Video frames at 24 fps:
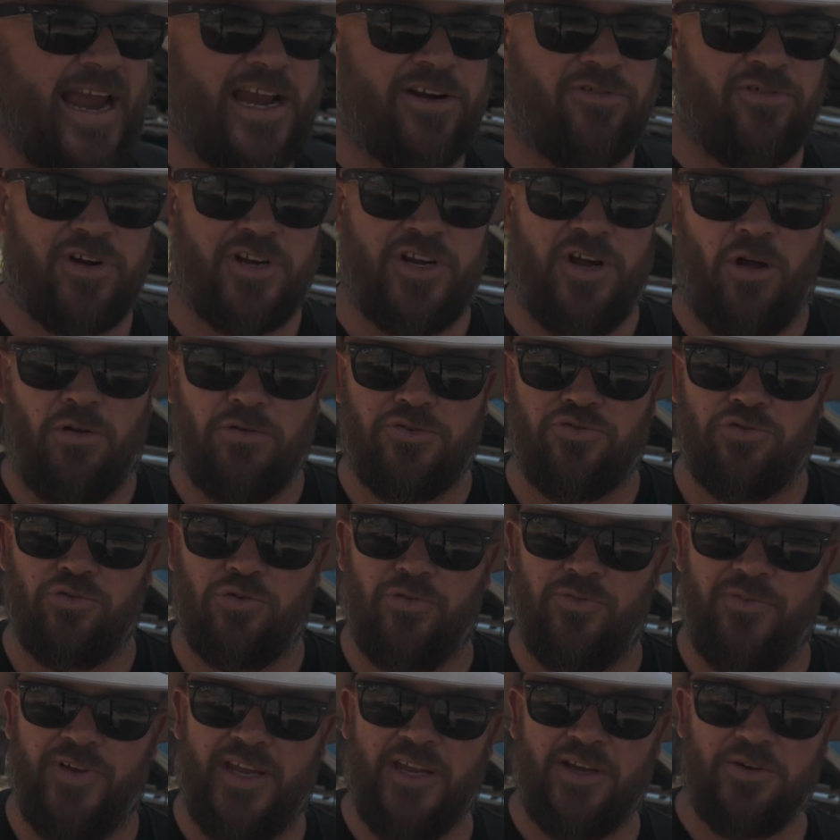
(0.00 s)

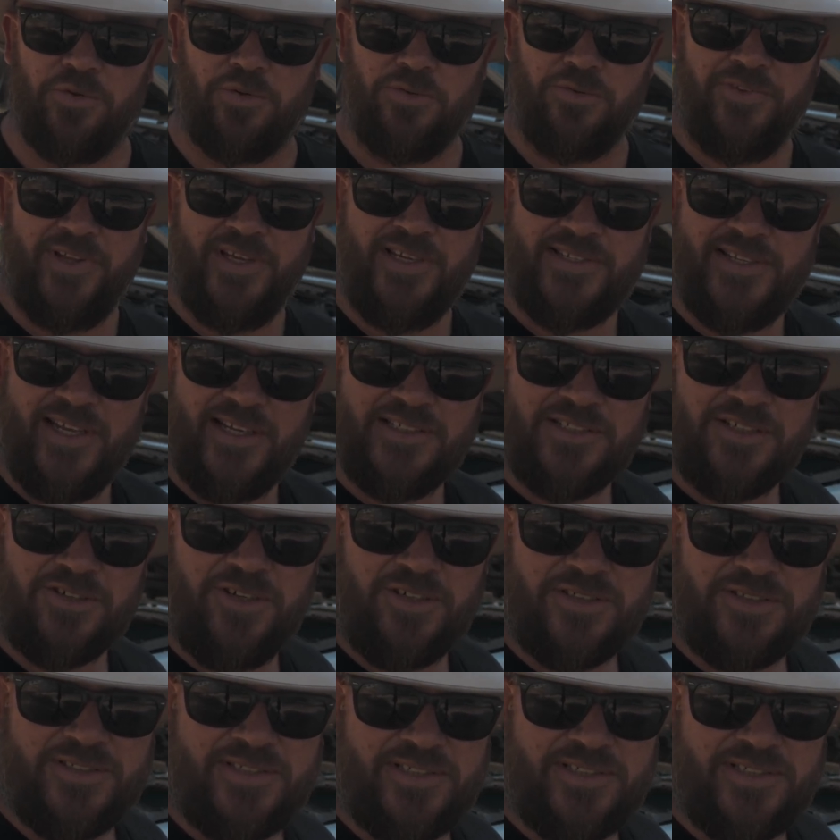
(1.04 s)
agricultural vehicle. These things have got